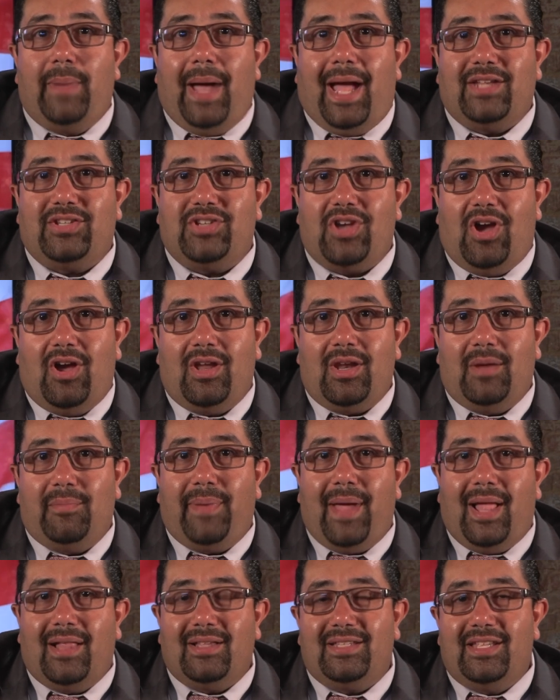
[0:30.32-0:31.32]
Batchan. I'm
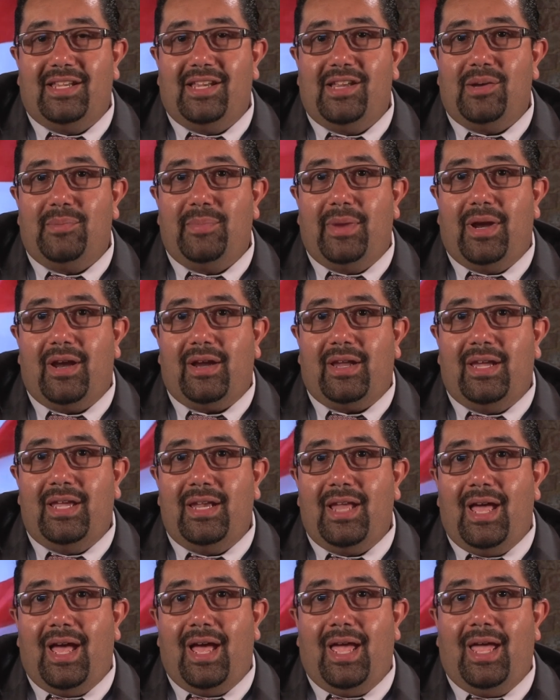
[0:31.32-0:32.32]

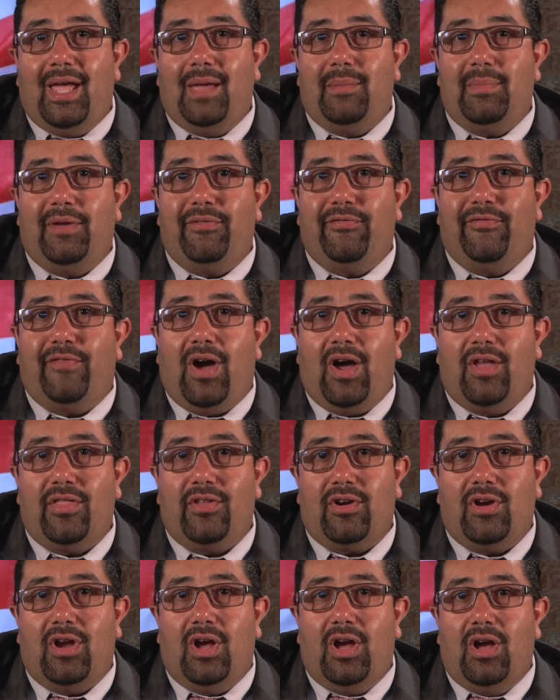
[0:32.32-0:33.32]
Palestinian-American. I am a
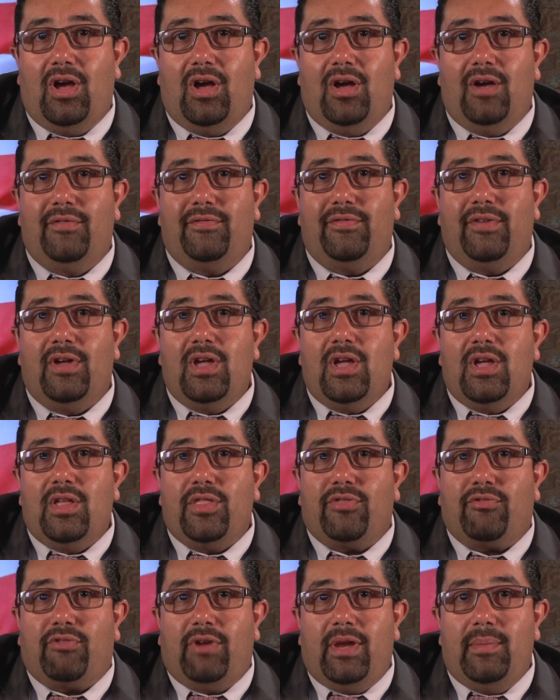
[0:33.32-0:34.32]
father of
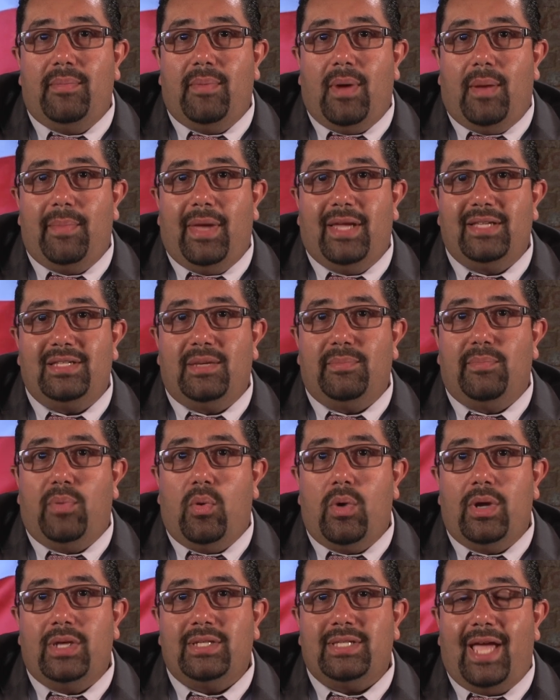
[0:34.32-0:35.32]
three amazing
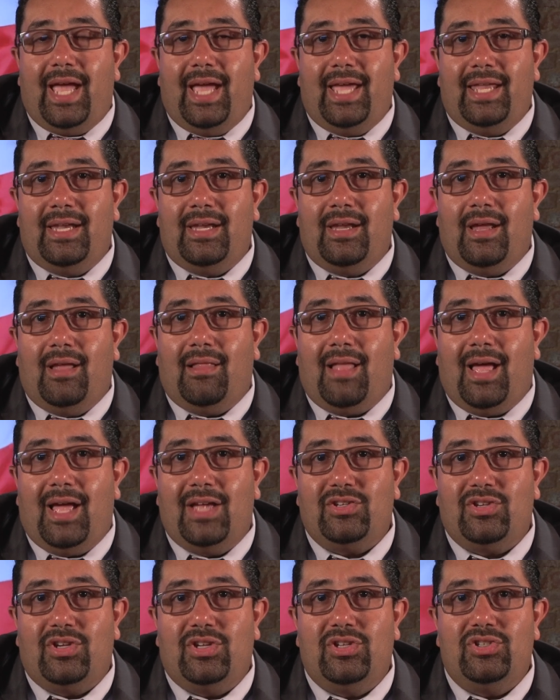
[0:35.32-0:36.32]
boys, Aiden,
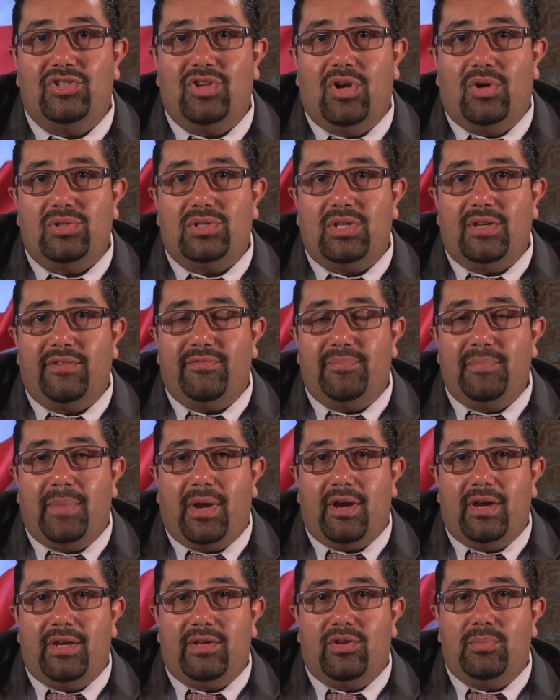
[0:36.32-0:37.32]
Elijah, and Joseph,
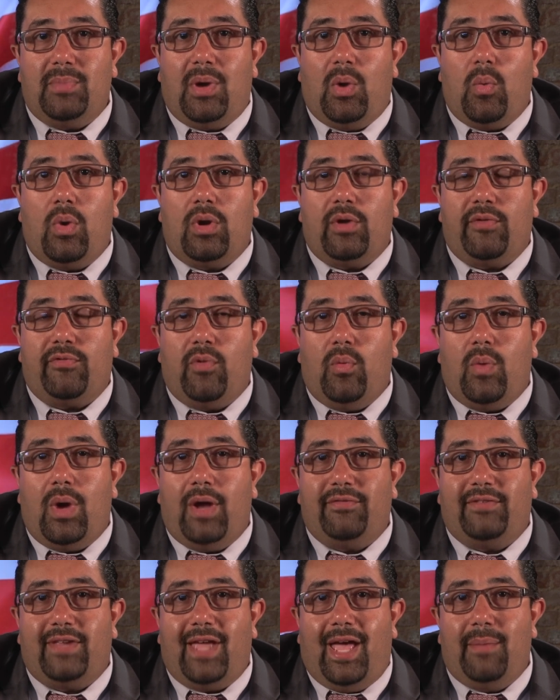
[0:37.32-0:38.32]
married to my wonderful
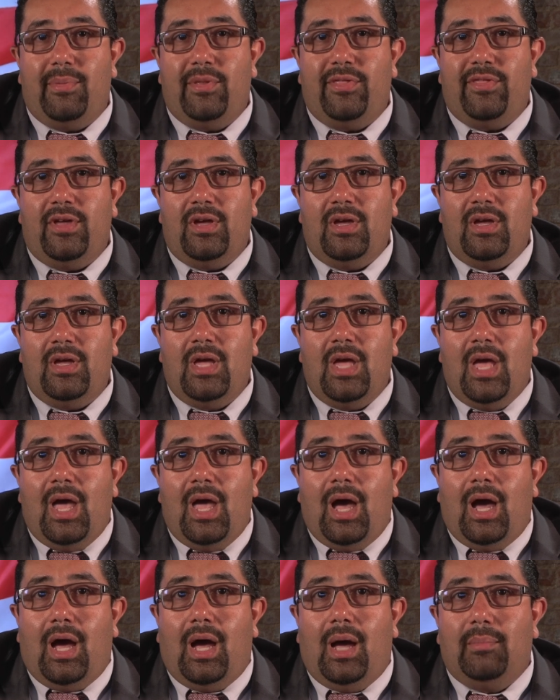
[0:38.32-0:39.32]
wife, Tabitha.
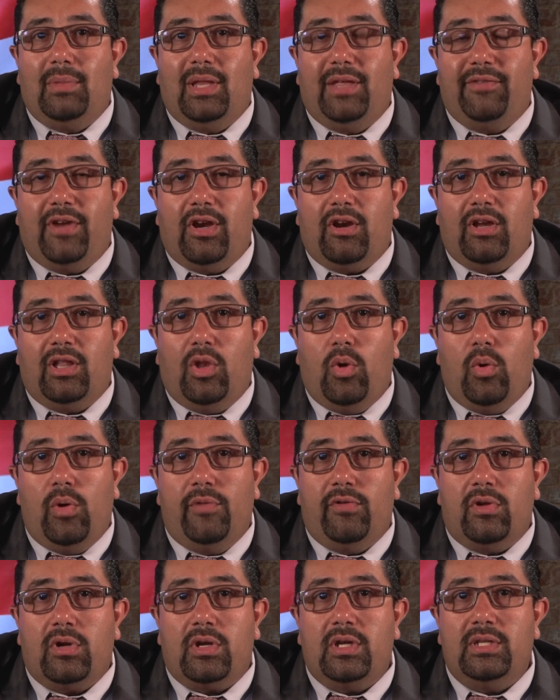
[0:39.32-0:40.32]
Live here in
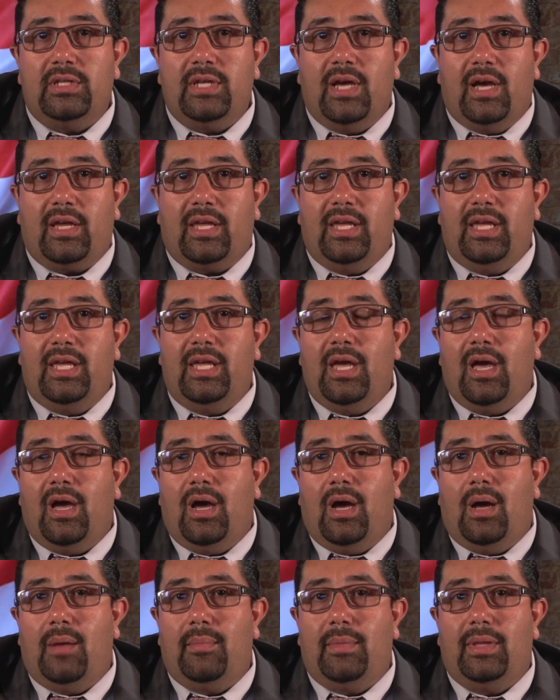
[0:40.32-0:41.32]
Louisville, Kentucky,
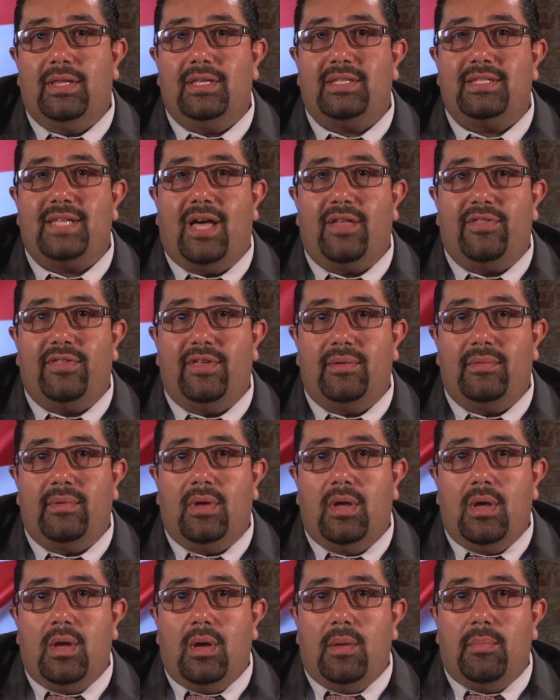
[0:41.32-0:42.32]
in the south end
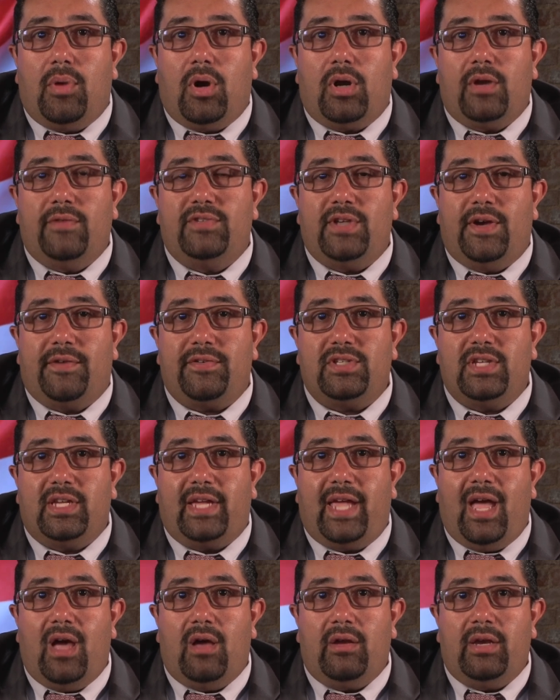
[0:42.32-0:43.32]
part of Jefferson
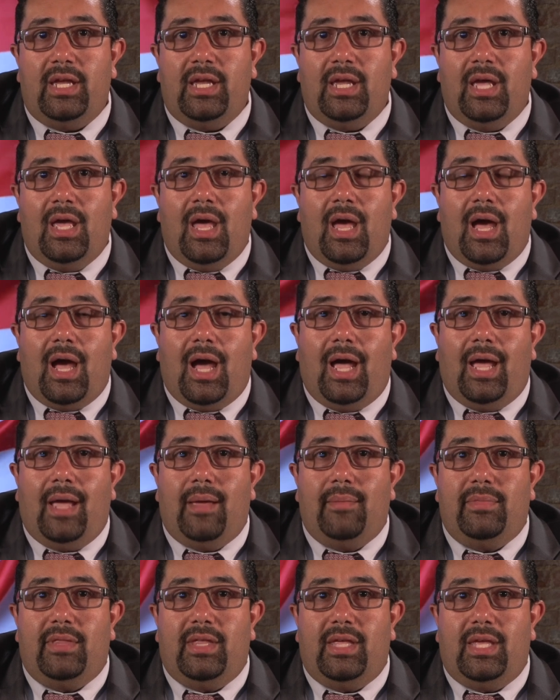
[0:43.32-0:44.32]
County. I
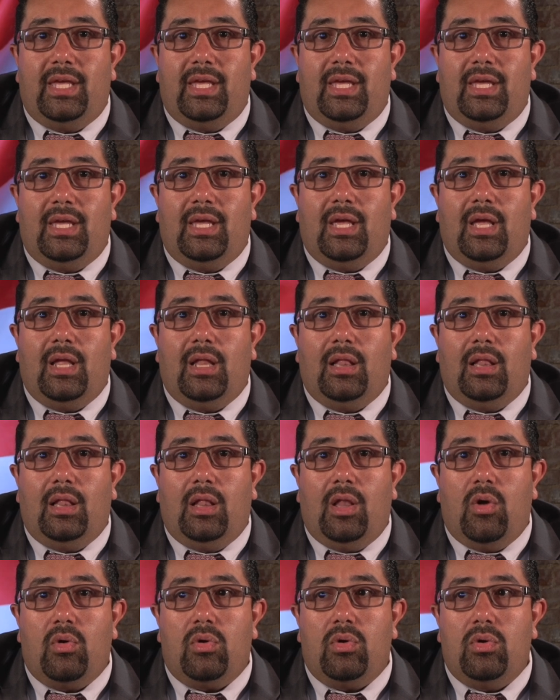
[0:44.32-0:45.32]
am the
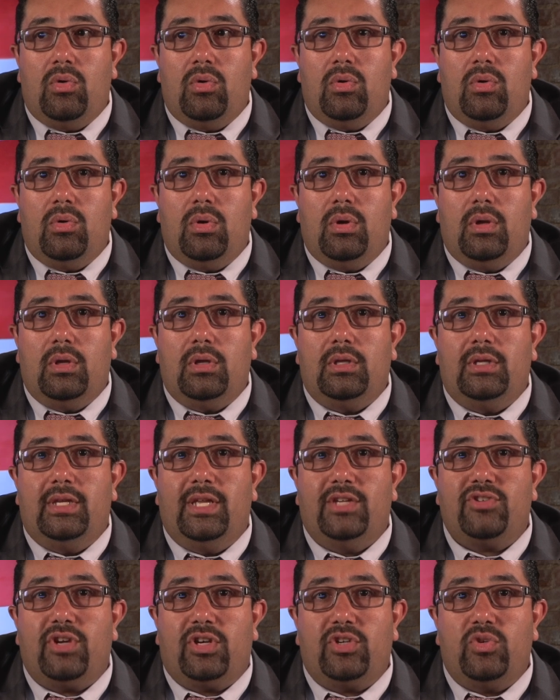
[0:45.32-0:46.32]
local
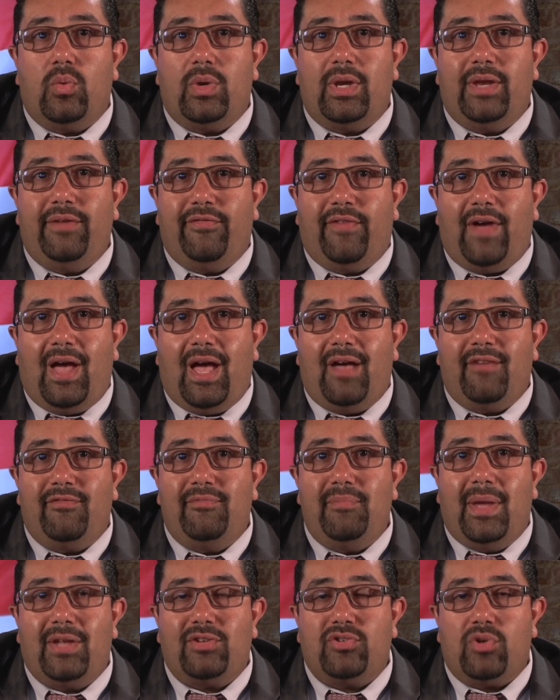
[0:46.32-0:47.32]
District 25
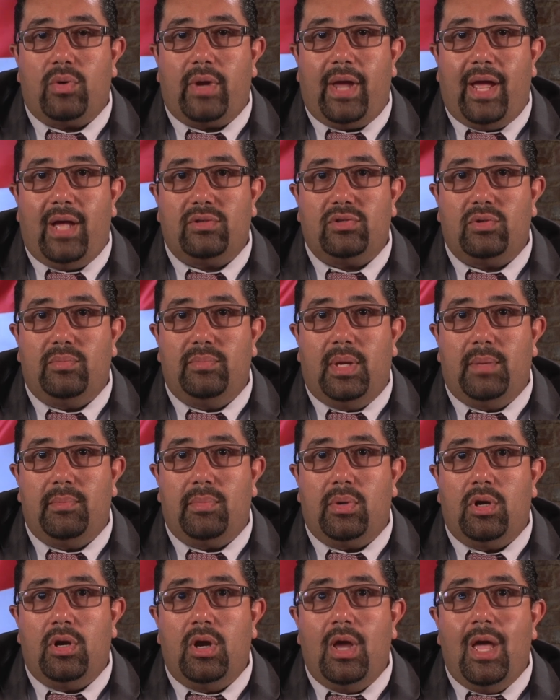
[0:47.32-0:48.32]
Metro Council
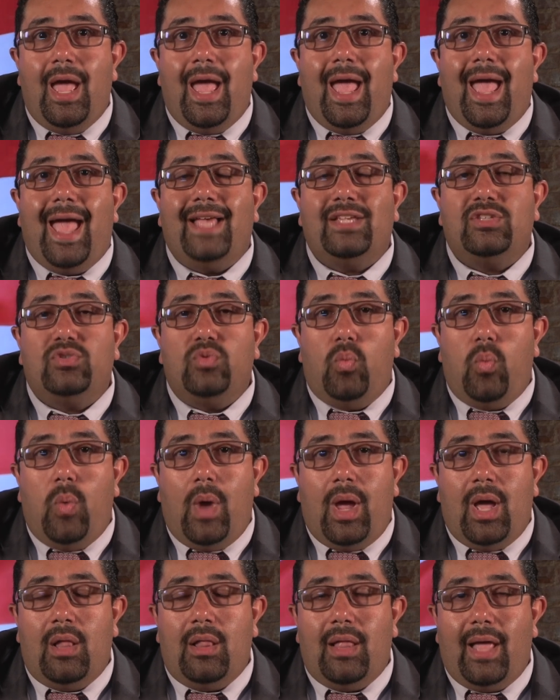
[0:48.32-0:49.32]
member, as
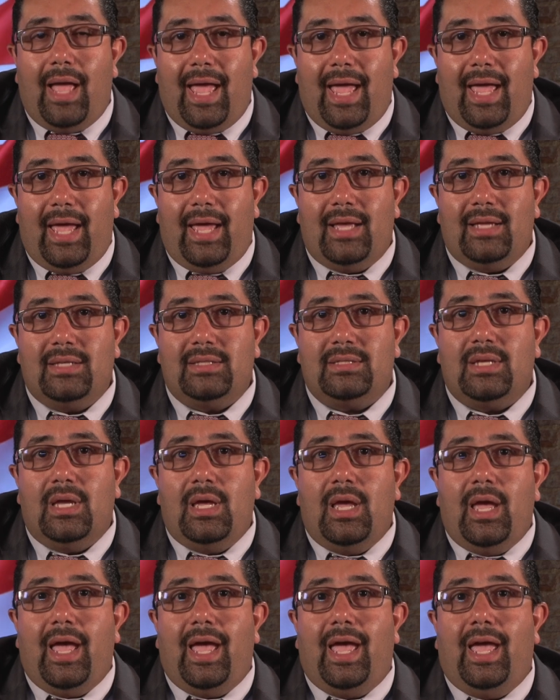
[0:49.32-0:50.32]
well as
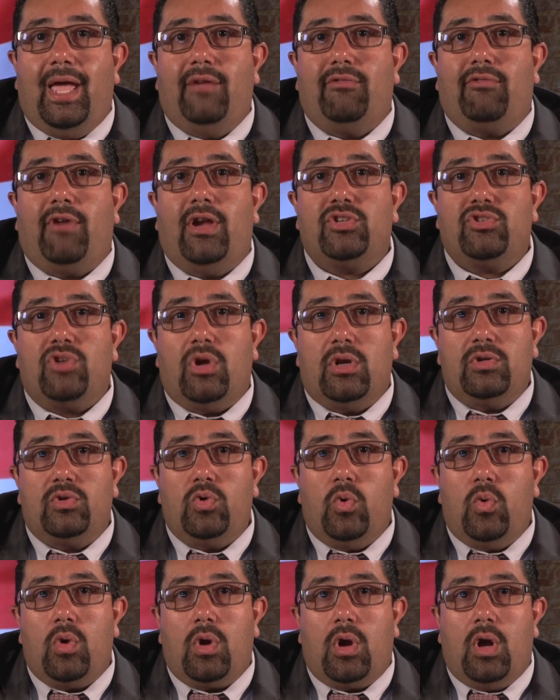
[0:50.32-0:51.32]
a
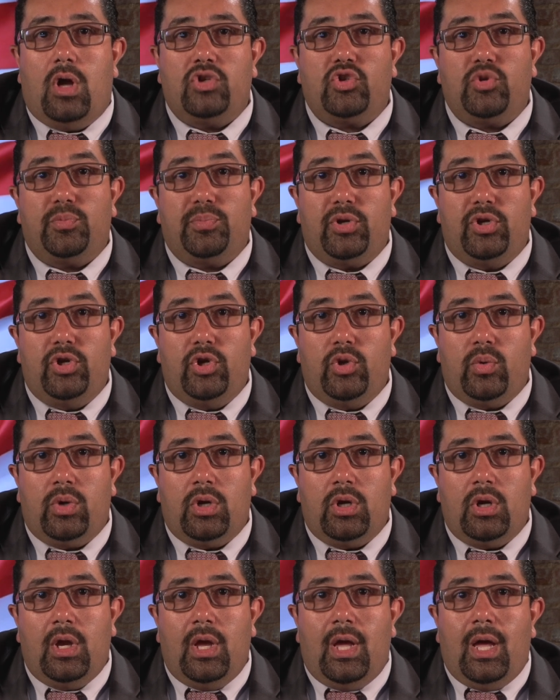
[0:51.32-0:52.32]
restaurateur
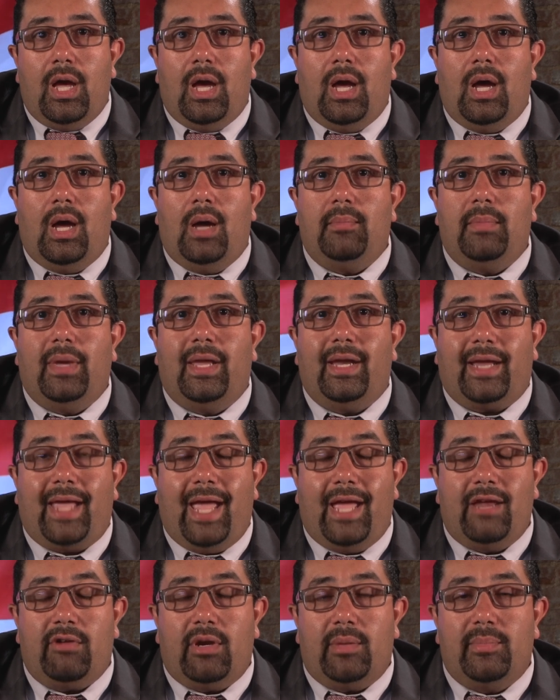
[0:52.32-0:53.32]
entrepreneur and a
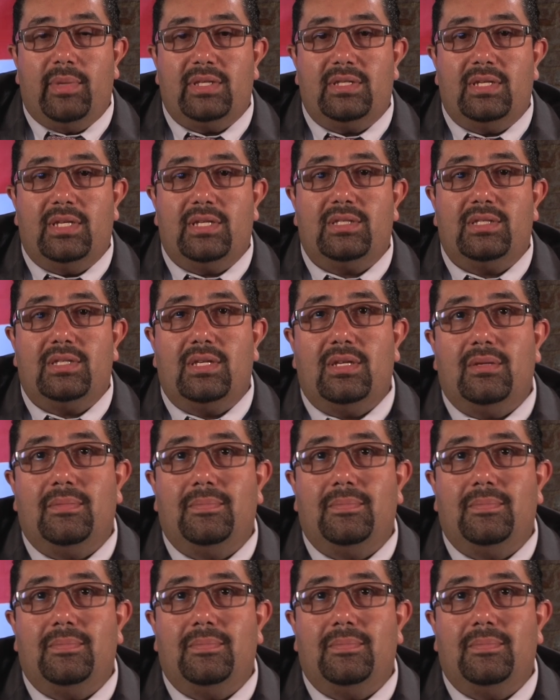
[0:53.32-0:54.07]
catering business.